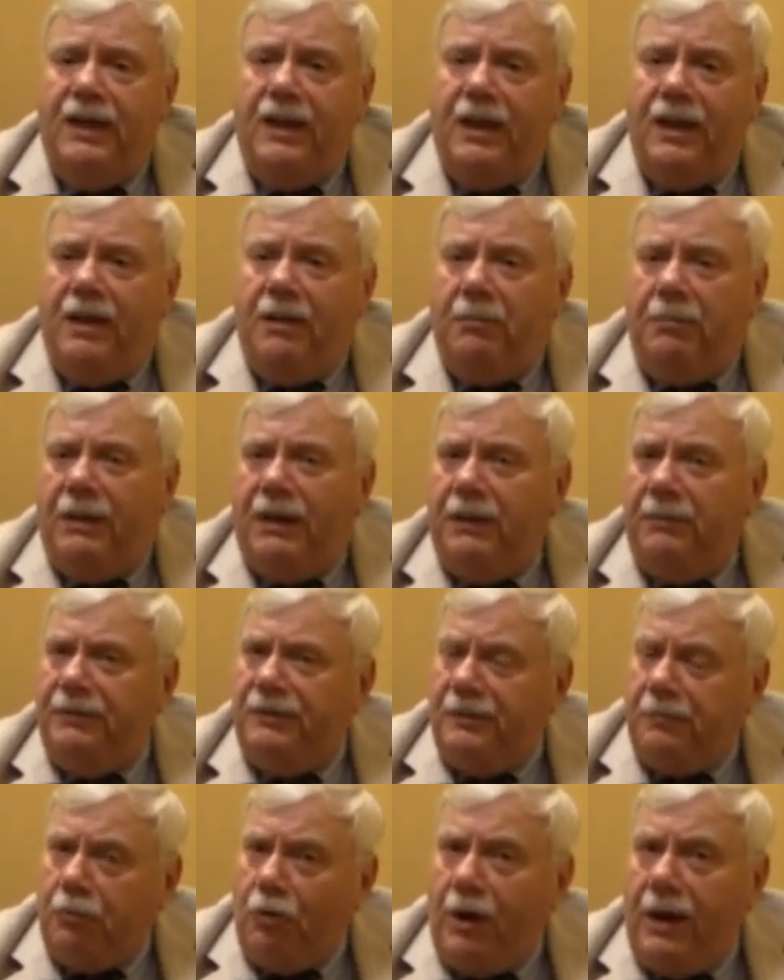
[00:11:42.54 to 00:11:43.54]
But I'm
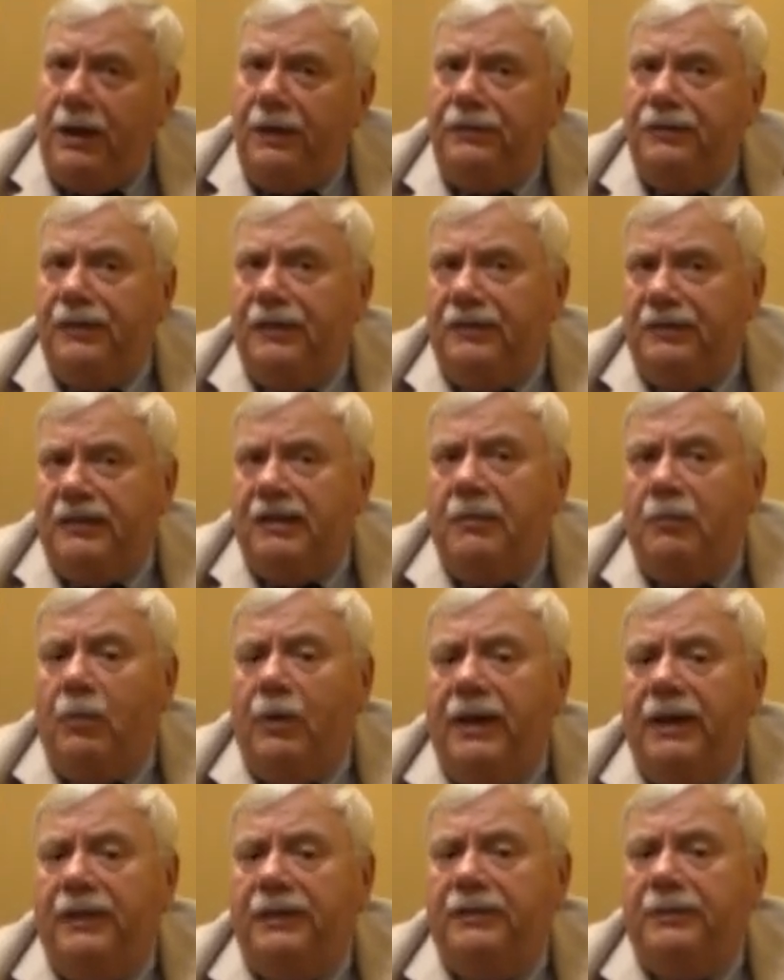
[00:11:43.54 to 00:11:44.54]
surprised in some
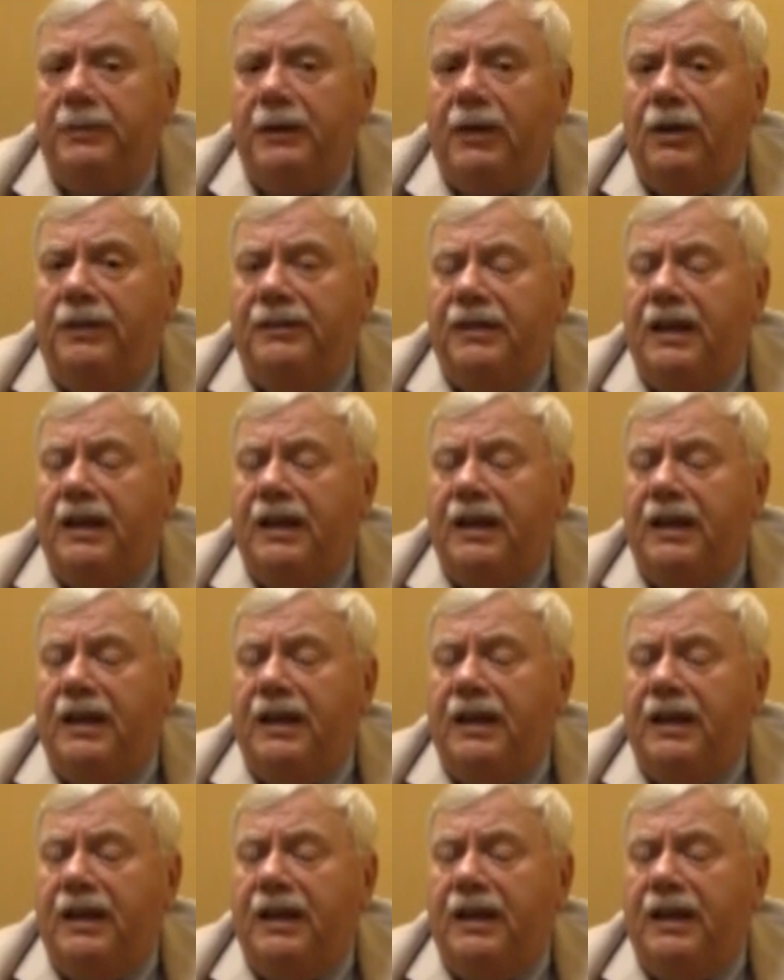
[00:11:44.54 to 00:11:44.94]
ways because I